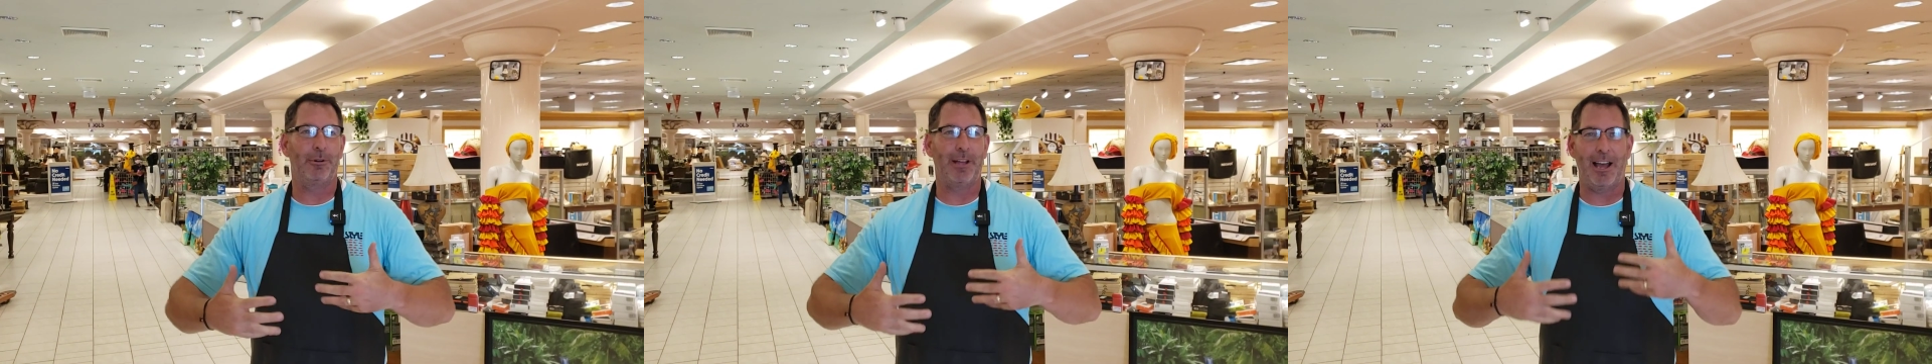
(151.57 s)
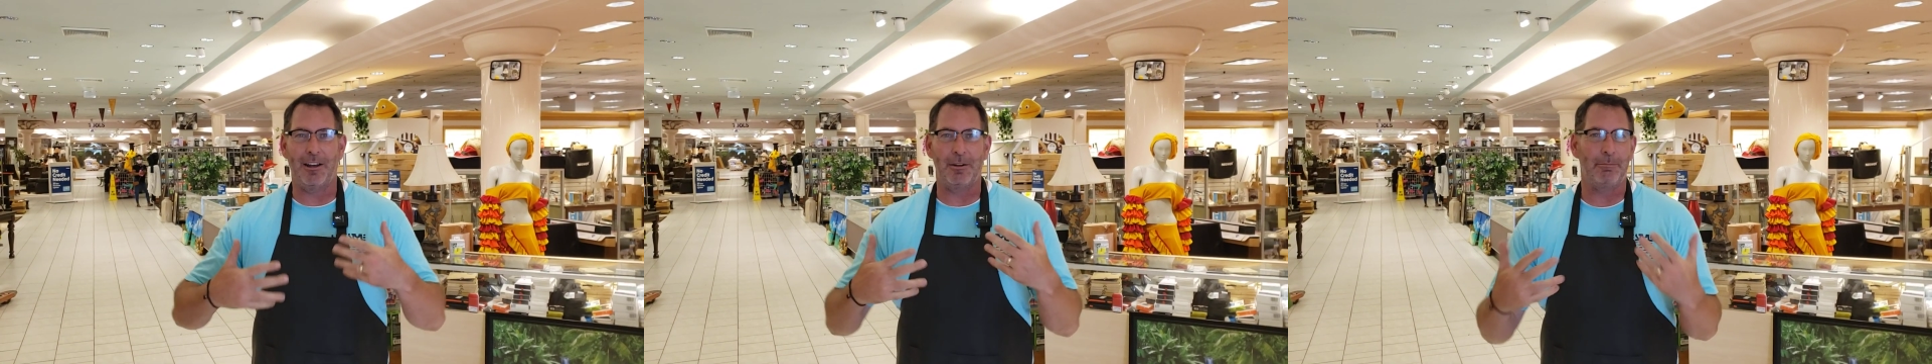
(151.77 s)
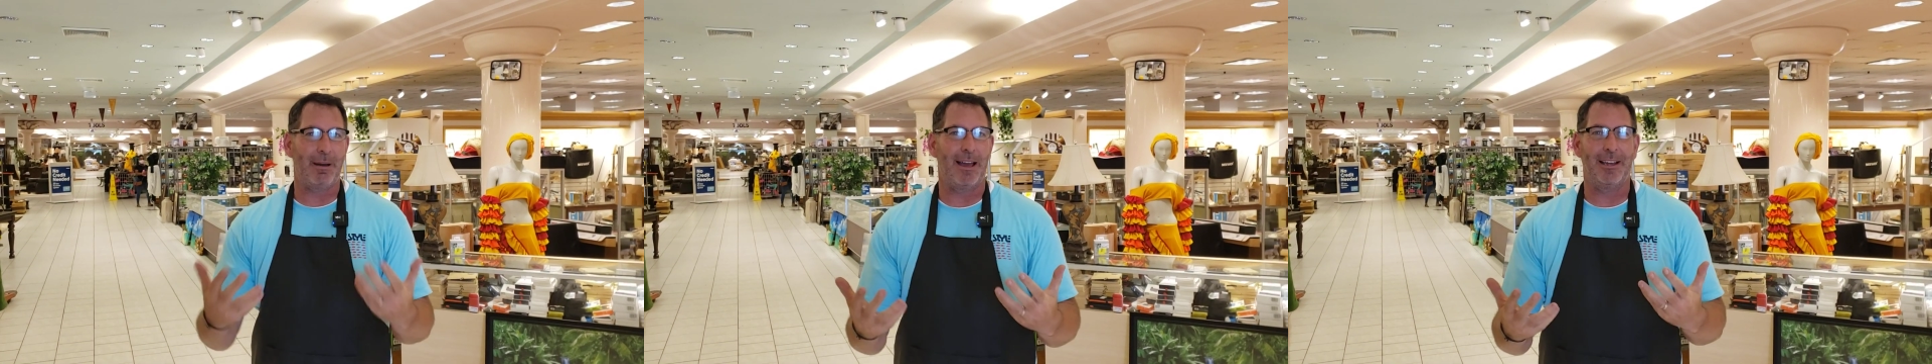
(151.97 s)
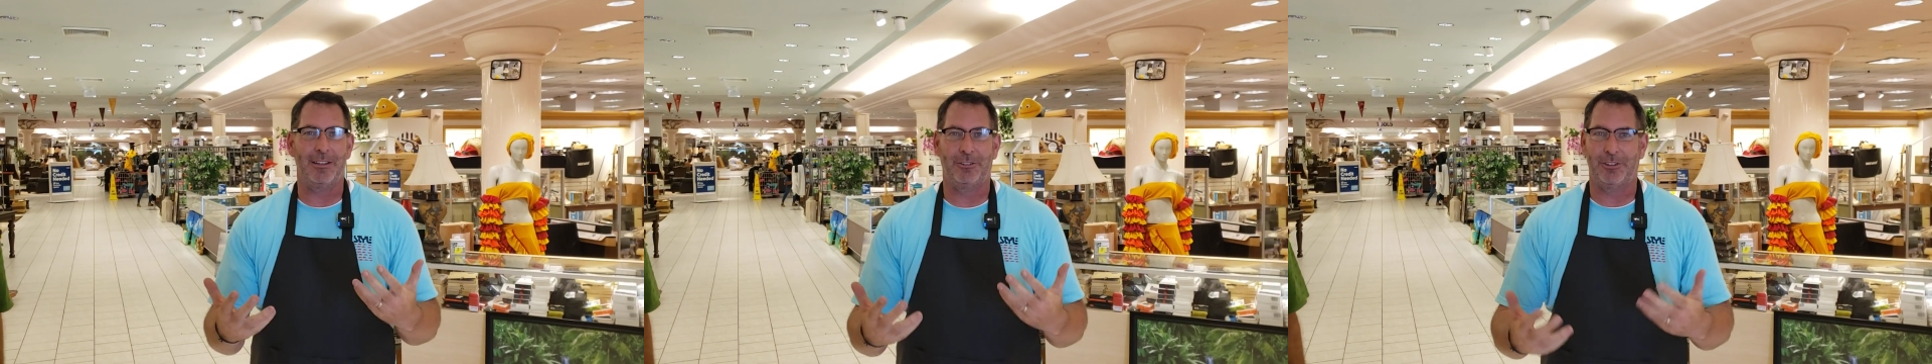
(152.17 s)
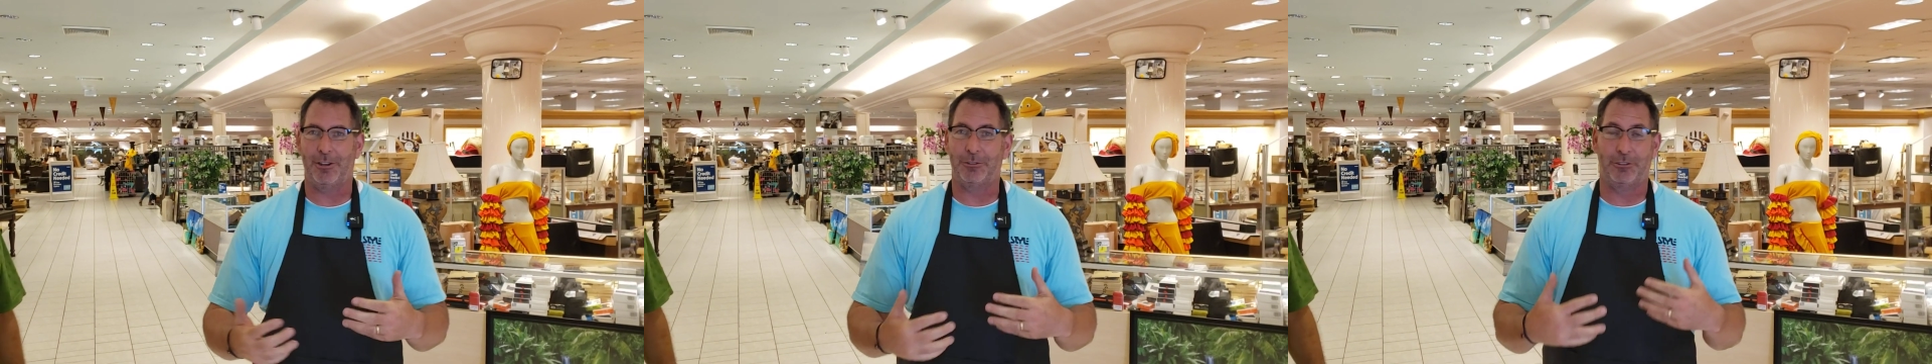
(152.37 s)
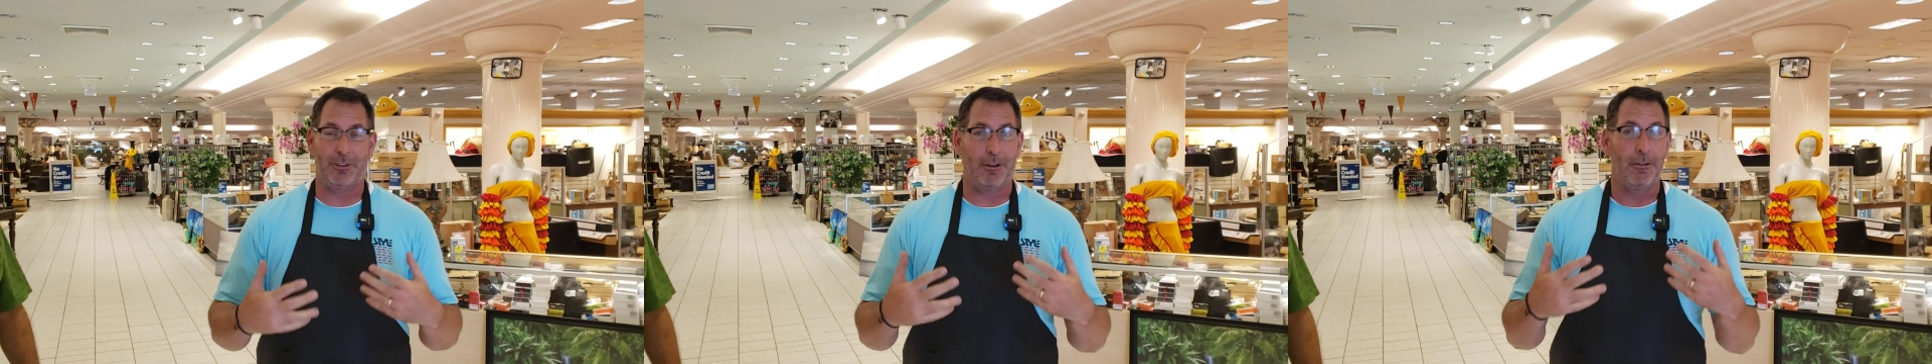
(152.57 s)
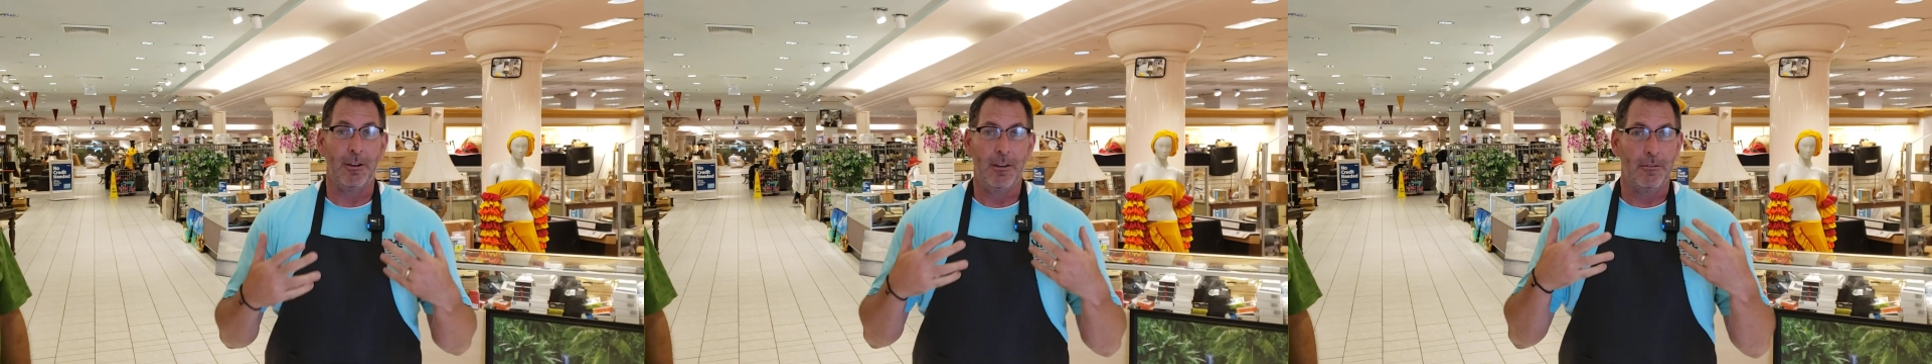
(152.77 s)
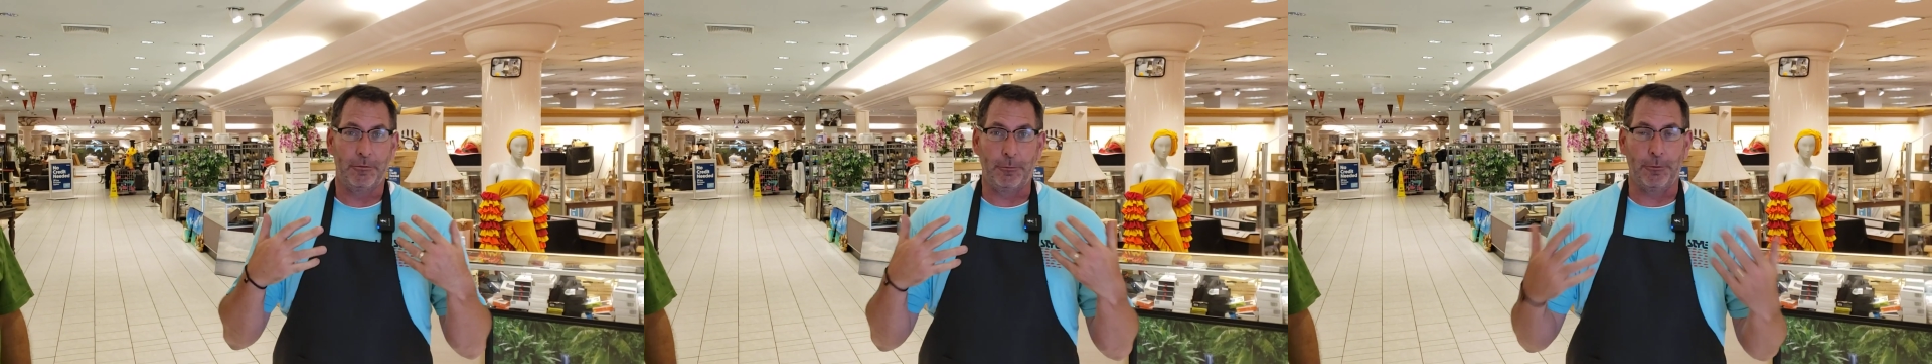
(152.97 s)
how to buy and sell stuff
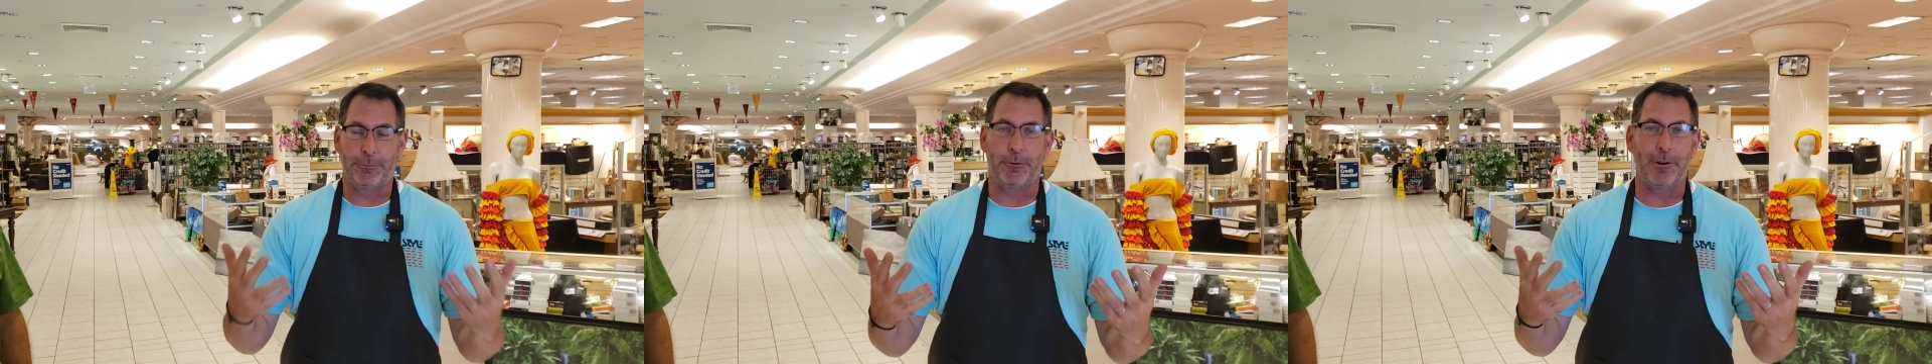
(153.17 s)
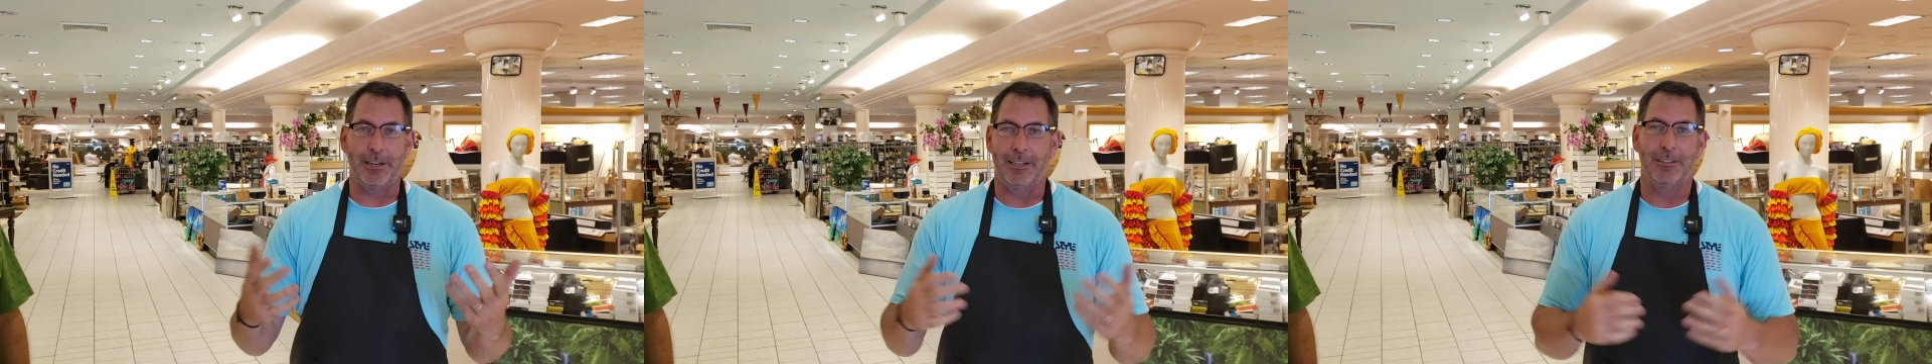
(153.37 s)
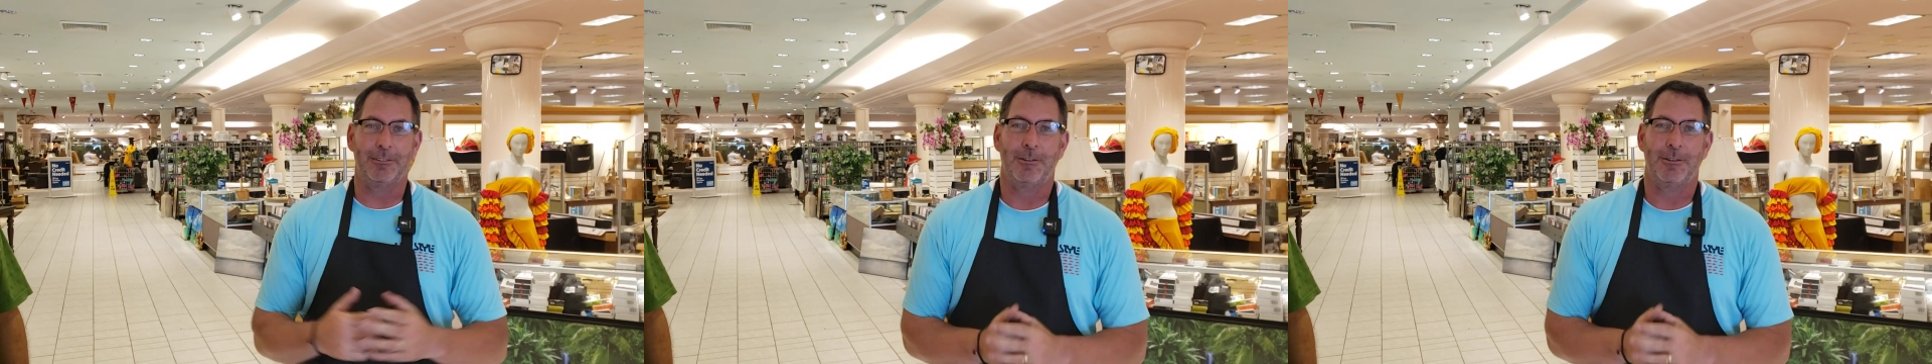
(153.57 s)
for free.